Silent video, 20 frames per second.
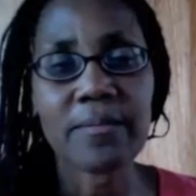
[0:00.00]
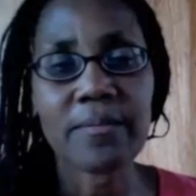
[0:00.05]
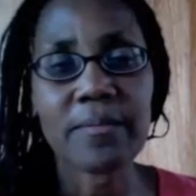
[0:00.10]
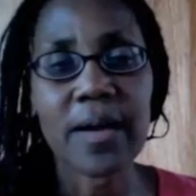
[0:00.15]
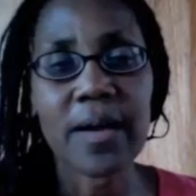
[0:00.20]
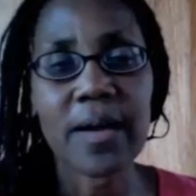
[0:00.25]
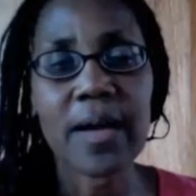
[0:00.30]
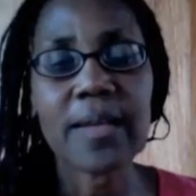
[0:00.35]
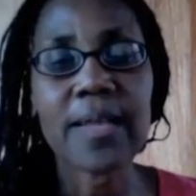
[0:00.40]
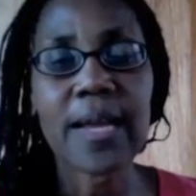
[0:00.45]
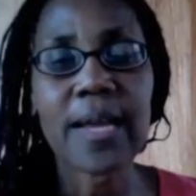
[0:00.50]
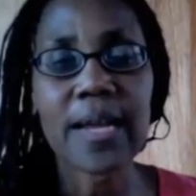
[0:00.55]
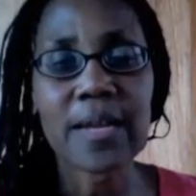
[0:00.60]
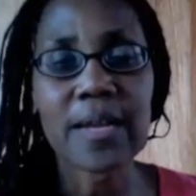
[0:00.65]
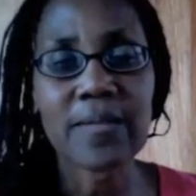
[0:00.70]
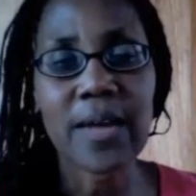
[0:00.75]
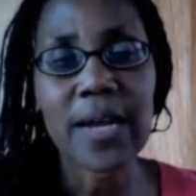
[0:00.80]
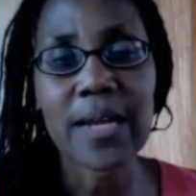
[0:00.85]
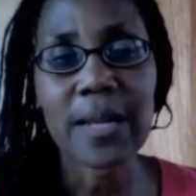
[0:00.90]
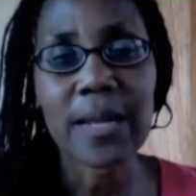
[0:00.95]
a negative
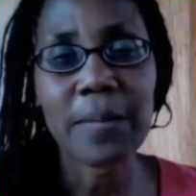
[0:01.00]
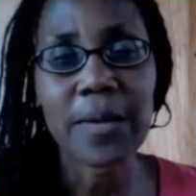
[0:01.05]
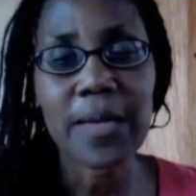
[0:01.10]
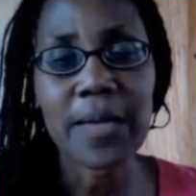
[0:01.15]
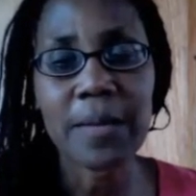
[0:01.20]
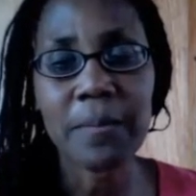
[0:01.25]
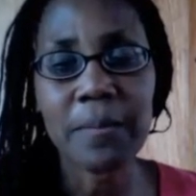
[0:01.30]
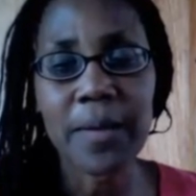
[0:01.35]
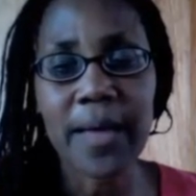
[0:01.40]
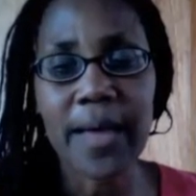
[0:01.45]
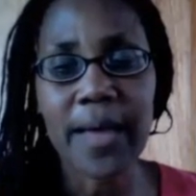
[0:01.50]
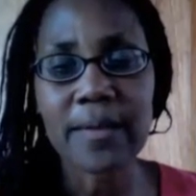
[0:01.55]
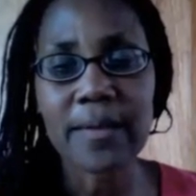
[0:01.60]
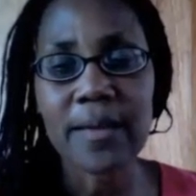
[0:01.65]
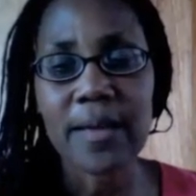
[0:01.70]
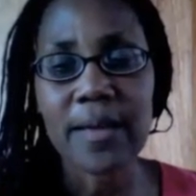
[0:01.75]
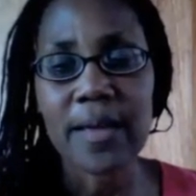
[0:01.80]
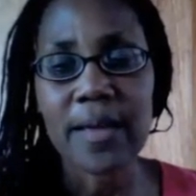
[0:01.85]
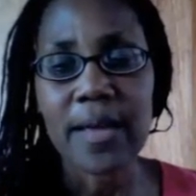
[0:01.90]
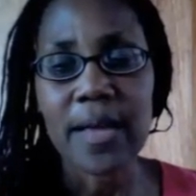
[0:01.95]
economic impact.
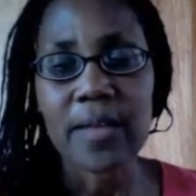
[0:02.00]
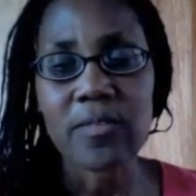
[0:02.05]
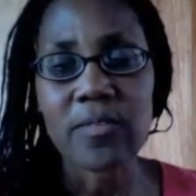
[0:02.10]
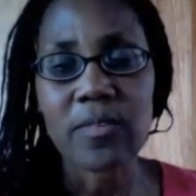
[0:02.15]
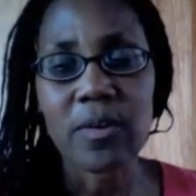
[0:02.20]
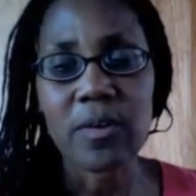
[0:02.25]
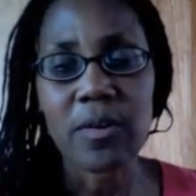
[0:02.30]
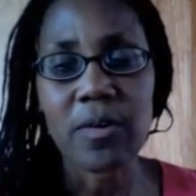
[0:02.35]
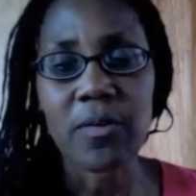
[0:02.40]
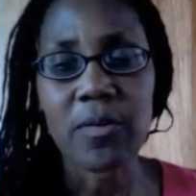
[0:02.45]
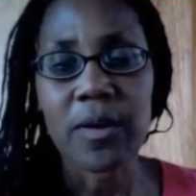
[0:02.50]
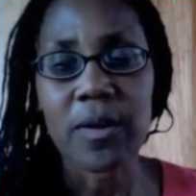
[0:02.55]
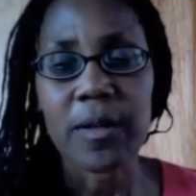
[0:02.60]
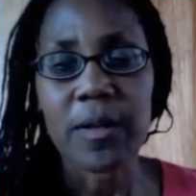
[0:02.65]
And so